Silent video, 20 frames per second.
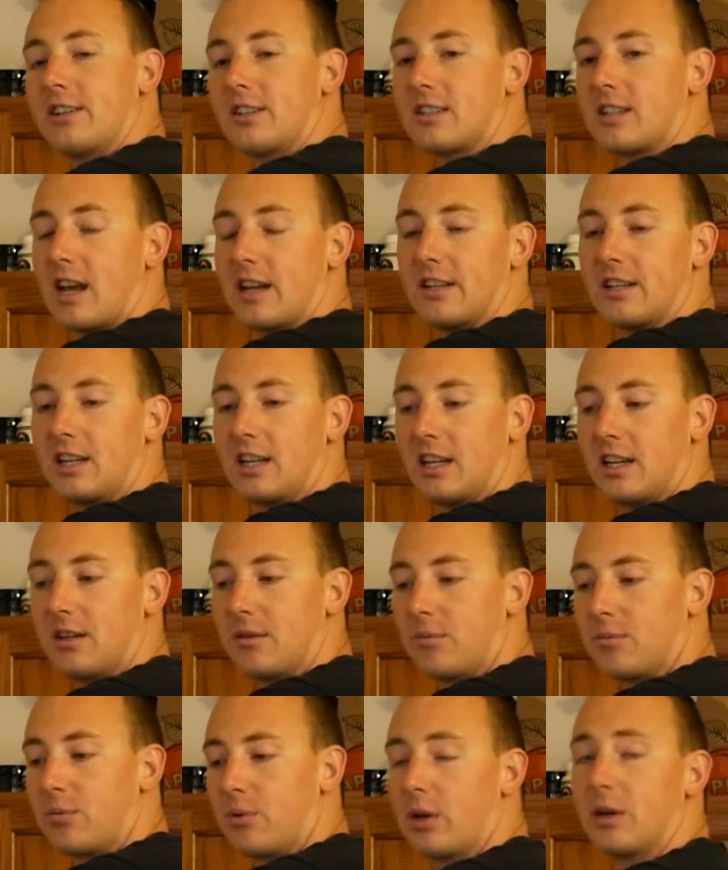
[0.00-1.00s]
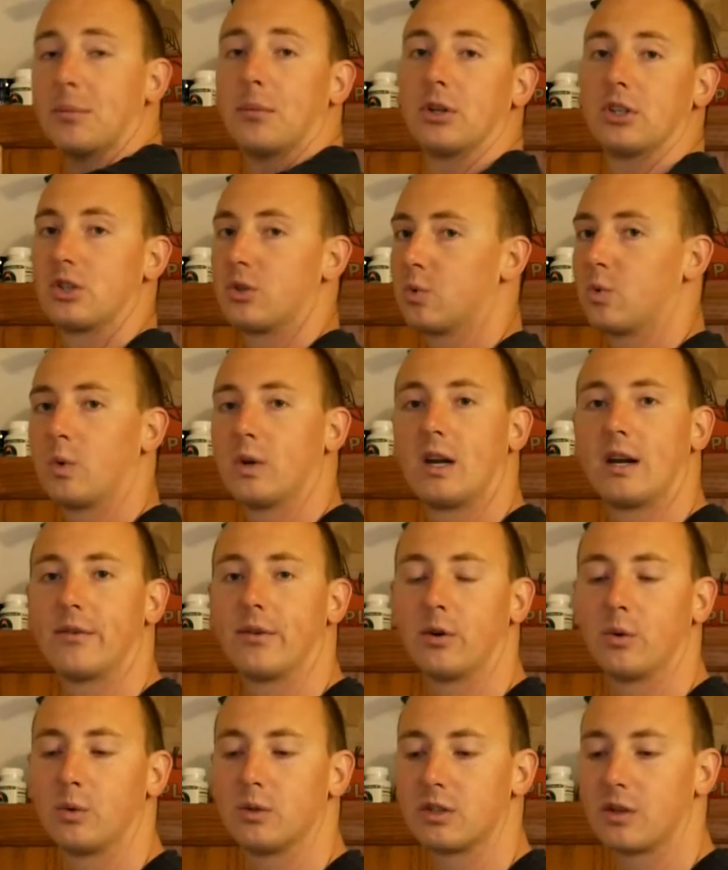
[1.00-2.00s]
just had to eat pretty much
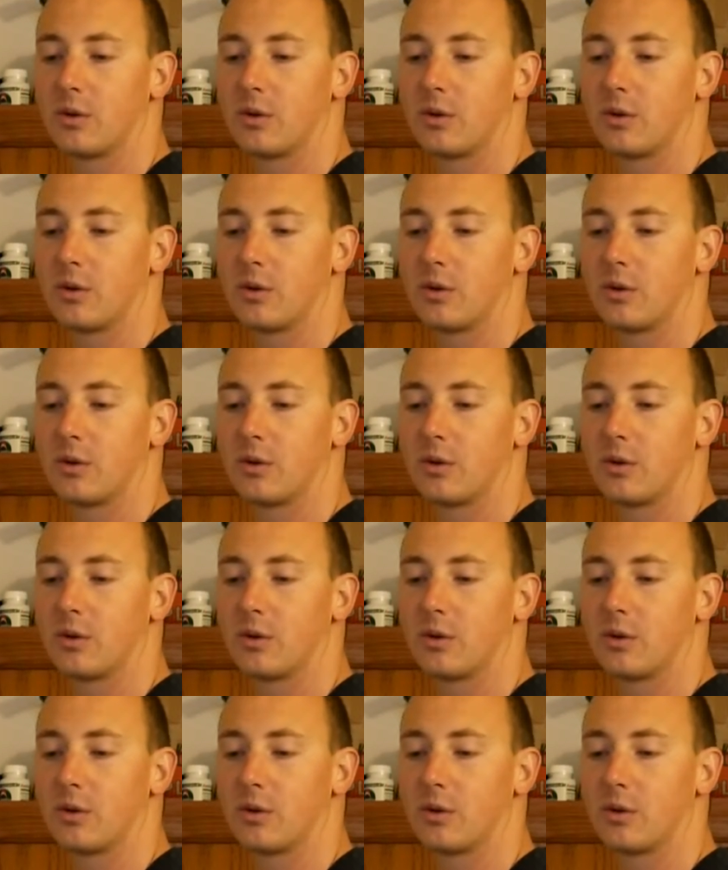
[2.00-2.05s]
whatever was